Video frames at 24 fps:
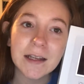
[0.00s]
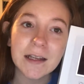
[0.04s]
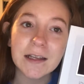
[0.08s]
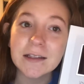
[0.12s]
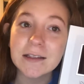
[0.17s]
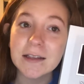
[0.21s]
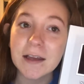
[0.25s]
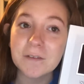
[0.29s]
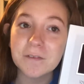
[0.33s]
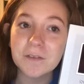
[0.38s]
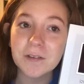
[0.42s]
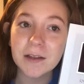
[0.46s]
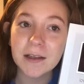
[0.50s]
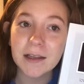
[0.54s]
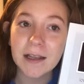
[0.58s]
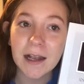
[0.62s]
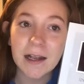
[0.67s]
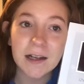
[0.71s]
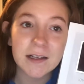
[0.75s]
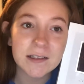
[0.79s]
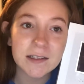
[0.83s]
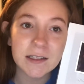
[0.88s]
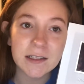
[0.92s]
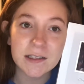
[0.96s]
He definitely
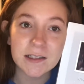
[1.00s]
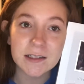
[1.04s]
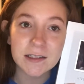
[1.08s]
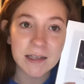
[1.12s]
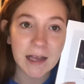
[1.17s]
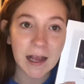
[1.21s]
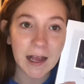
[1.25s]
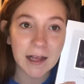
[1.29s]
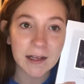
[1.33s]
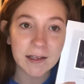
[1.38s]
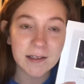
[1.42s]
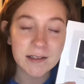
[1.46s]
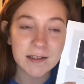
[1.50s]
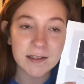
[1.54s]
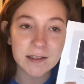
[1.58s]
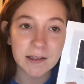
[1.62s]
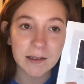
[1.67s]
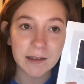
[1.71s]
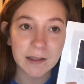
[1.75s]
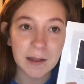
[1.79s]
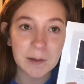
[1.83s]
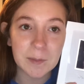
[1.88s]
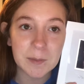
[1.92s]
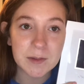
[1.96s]
has his dad's
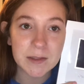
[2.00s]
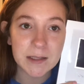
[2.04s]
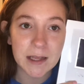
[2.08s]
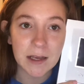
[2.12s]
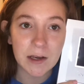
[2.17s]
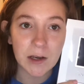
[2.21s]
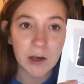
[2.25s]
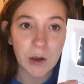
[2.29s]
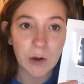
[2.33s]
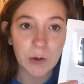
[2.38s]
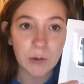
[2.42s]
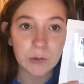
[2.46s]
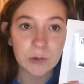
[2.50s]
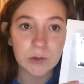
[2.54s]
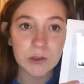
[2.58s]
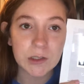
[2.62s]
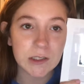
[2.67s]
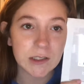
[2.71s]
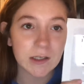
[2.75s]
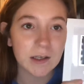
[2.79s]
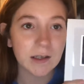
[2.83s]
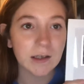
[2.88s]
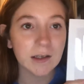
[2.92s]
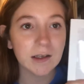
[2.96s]
lips and
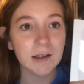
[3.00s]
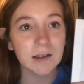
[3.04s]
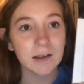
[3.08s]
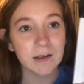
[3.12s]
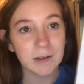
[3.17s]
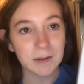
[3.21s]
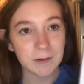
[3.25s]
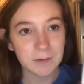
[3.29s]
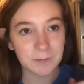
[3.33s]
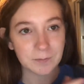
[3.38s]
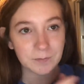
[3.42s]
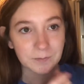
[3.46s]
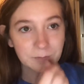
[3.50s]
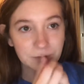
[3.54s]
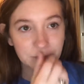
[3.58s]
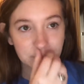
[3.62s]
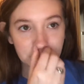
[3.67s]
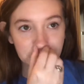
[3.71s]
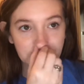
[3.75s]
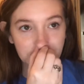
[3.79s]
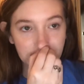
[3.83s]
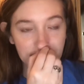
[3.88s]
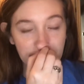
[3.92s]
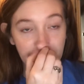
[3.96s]
nose.
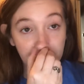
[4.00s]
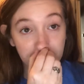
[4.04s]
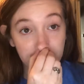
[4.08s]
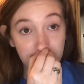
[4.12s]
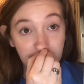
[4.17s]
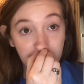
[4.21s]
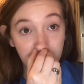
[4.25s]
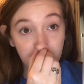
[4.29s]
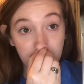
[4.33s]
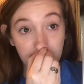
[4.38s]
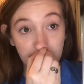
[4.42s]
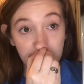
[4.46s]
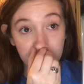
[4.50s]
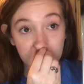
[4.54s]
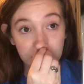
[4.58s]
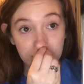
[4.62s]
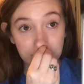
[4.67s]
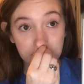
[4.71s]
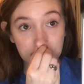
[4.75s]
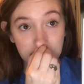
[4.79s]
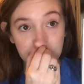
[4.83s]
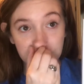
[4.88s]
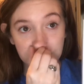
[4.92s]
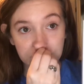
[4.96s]
I don't know what.
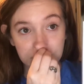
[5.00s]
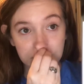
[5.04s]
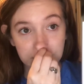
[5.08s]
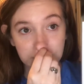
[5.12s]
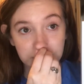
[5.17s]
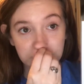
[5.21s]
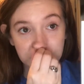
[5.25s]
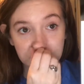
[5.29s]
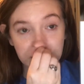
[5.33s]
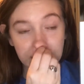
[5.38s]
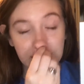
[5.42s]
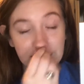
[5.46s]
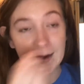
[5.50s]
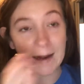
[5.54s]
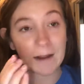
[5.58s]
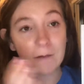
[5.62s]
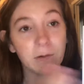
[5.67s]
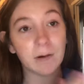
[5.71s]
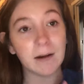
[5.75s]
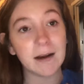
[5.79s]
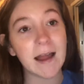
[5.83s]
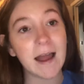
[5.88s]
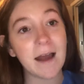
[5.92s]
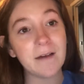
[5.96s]
And I
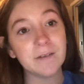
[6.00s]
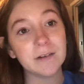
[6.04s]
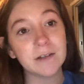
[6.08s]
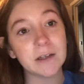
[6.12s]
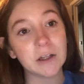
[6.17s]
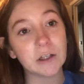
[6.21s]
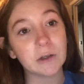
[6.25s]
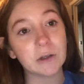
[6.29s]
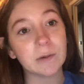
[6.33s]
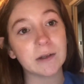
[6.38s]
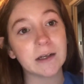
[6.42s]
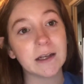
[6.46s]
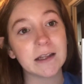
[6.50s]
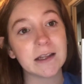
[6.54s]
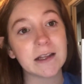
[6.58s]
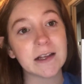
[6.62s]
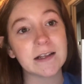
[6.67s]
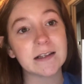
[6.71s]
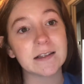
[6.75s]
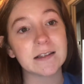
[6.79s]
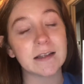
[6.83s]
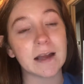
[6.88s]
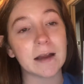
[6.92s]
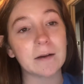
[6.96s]
want to have another one of
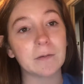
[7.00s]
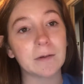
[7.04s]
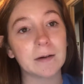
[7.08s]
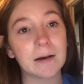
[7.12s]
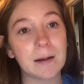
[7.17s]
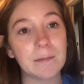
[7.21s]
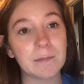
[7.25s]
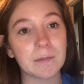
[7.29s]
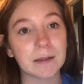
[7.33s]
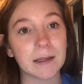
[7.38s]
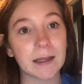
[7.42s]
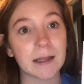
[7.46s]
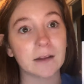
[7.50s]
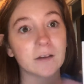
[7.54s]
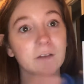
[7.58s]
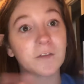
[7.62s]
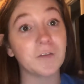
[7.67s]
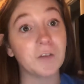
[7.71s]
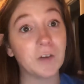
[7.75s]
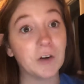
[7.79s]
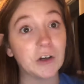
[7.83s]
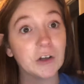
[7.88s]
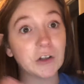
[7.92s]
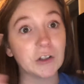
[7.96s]
these done when I'm like
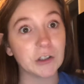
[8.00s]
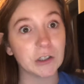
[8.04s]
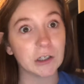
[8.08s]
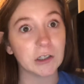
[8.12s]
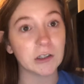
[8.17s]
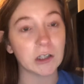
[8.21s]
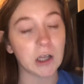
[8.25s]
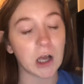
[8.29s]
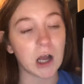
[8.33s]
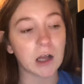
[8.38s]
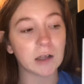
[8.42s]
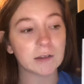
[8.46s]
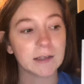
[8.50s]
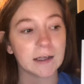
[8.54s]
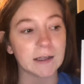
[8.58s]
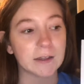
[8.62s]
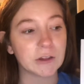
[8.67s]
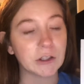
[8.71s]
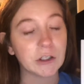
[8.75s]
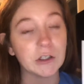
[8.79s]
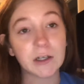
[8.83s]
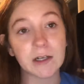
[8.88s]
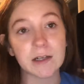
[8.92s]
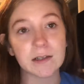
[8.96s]
further along, like
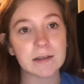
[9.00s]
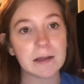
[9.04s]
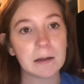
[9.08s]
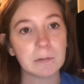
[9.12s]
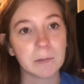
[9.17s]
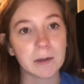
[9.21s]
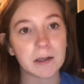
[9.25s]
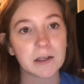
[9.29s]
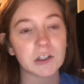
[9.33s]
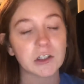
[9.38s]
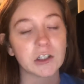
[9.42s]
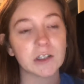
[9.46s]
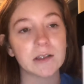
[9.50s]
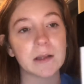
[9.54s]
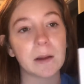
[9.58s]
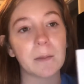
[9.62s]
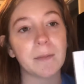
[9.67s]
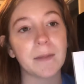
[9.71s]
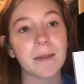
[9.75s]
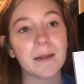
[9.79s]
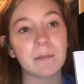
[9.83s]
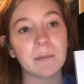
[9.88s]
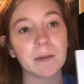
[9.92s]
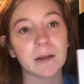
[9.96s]
30-some weeks or
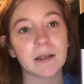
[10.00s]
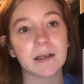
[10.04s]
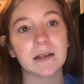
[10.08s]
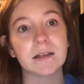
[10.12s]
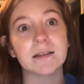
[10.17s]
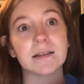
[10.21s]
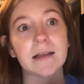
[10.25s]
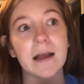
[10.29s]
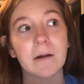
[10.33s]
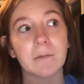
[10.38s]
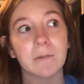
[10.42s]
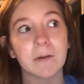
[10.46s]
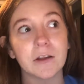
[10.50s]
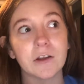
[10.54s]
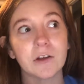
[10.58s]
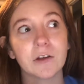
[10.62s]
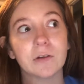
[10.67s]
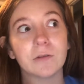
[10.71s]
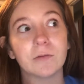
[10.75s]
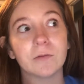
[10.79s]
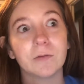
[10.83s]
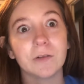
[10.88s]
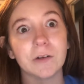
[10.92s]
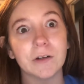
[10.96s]
something, because that way you
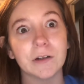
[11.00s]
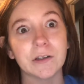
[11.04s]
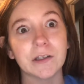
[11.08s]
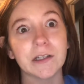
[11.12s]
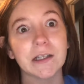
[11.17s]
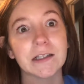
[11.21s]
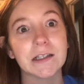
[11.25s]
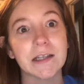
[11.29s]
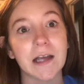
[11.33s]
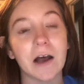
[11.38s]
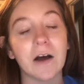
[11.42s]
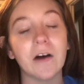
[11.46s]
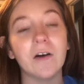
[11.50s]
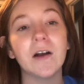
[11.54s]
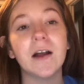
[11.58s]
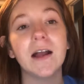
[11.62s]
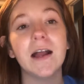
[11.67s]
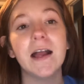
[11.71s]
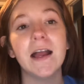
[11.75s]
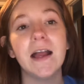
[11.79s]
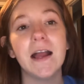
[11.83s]
can really tell.